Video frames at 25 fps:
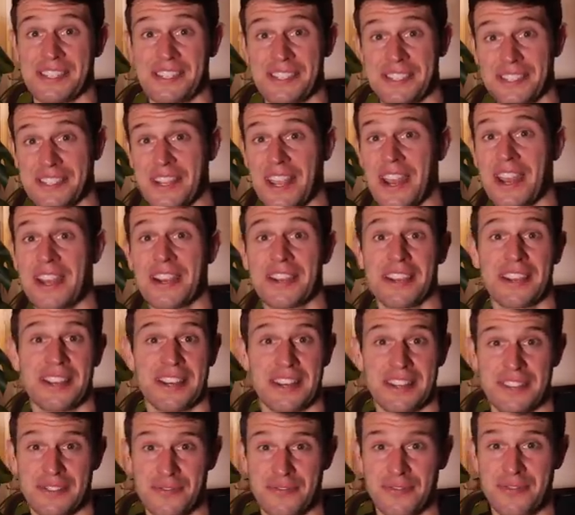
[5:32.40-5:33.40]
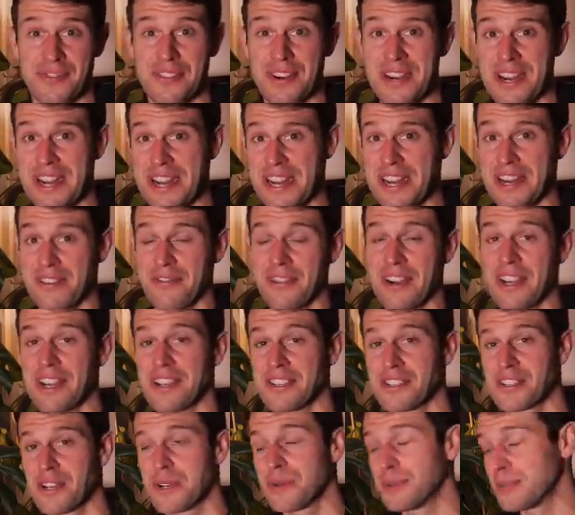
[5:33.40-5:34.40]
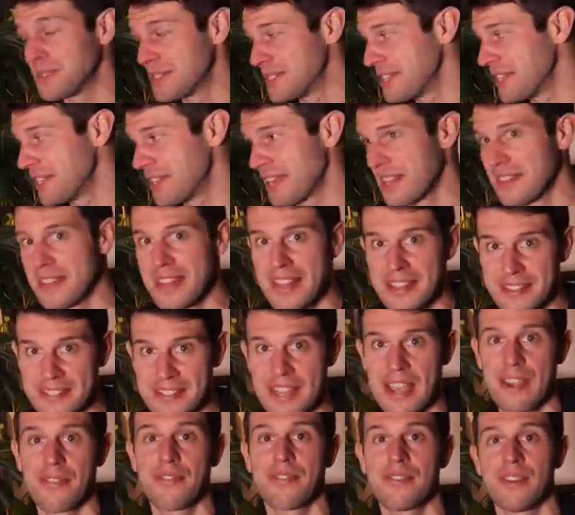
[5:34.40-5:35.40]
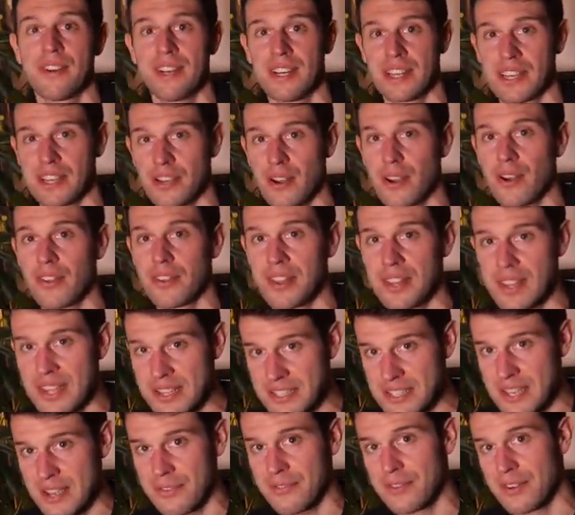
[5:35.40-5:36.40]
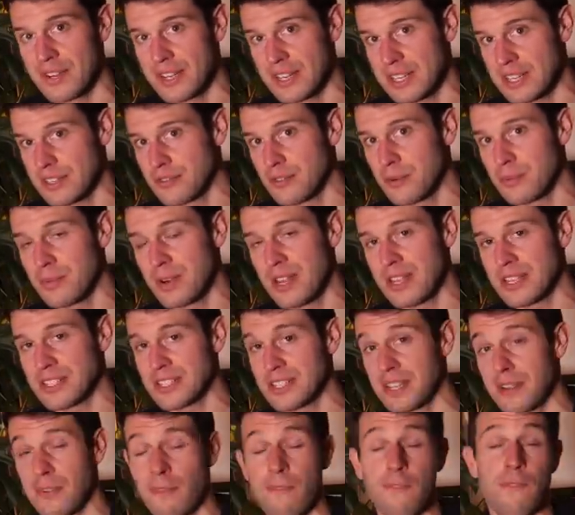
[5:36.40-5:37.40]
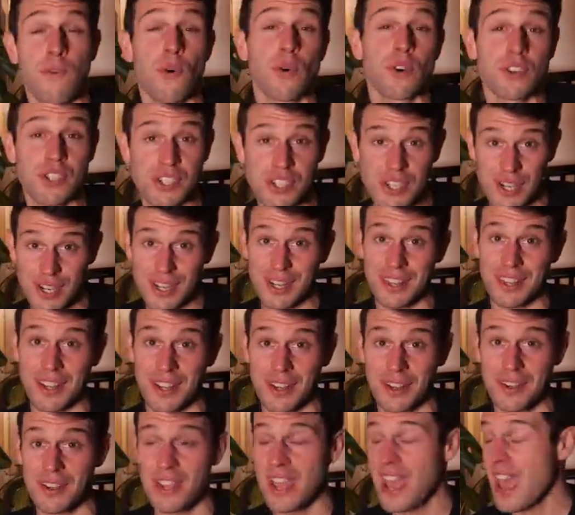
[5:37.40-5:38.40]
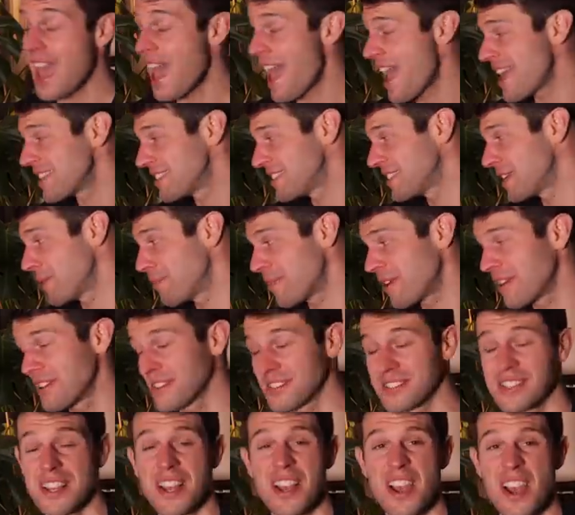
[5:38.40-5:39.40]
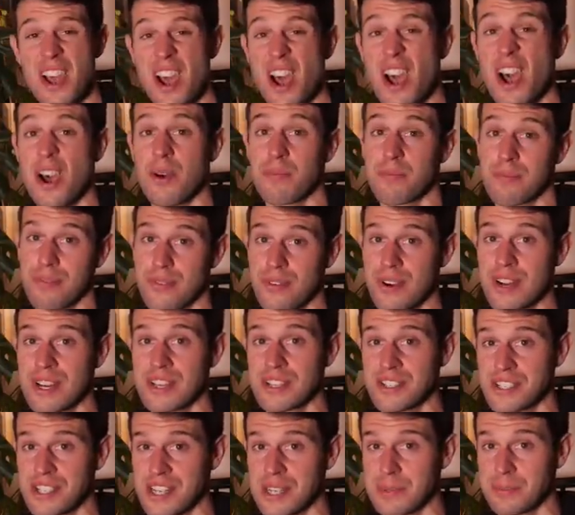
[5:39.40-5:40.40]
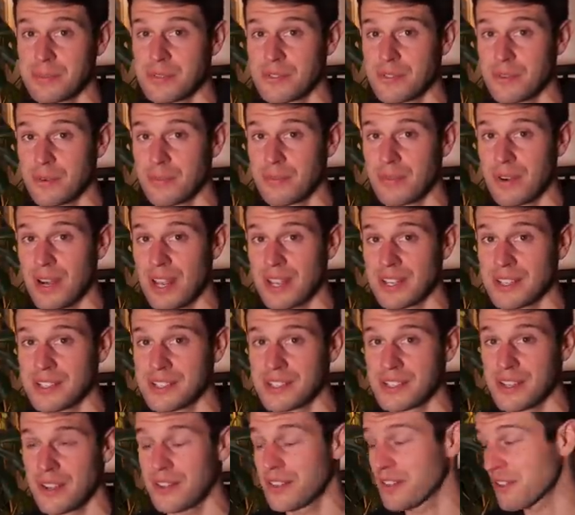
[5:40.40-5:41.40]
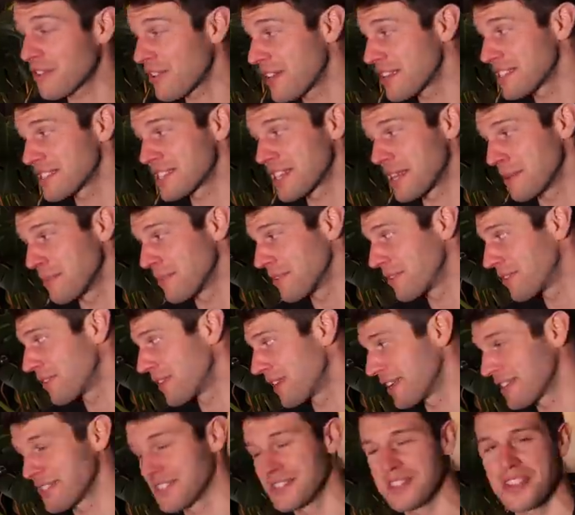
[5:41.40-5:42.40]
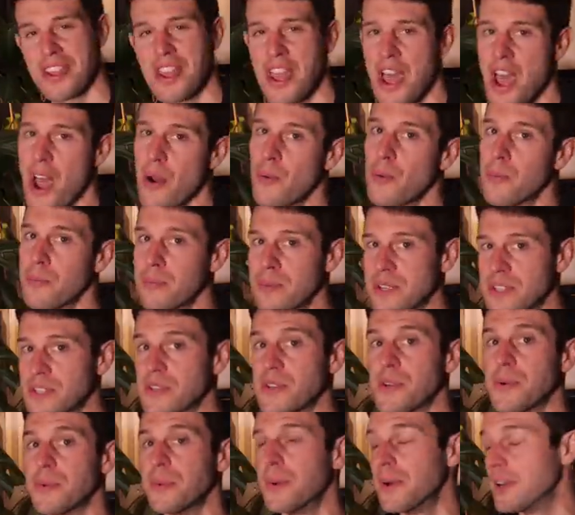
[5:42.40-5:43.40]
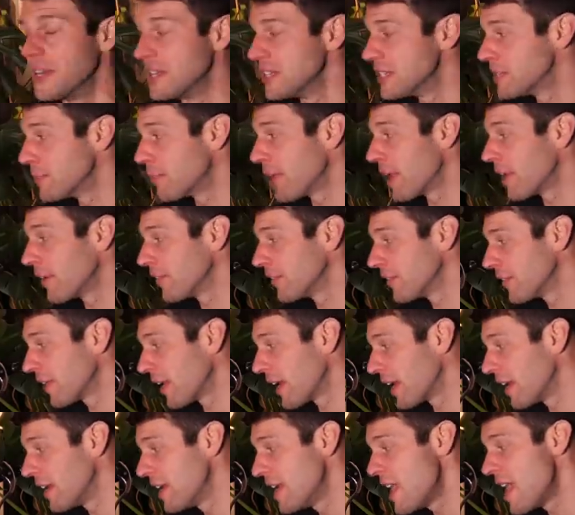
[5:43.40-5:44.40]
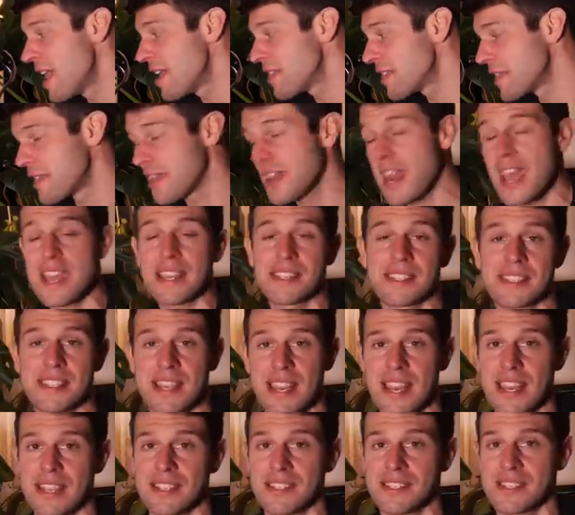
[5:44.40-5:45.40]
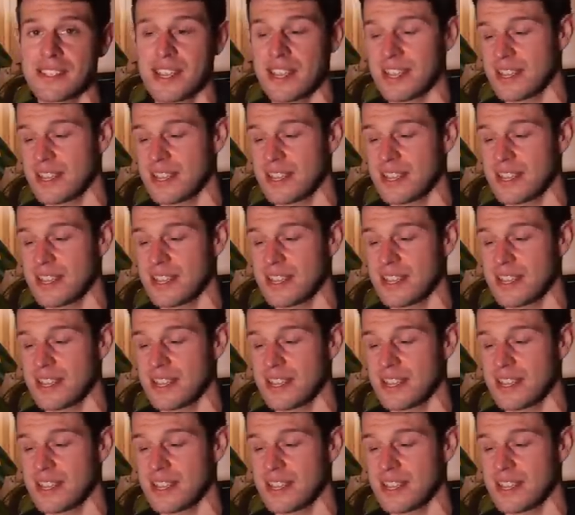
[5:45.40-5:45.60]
stuck and it's really, really jolty, then they're definitely gone and they definitely need replacing. Fortunately though, headset bearings are pretty cheap to replace. So in the grand scheme of things, I wouldn't be too worried about that. The next test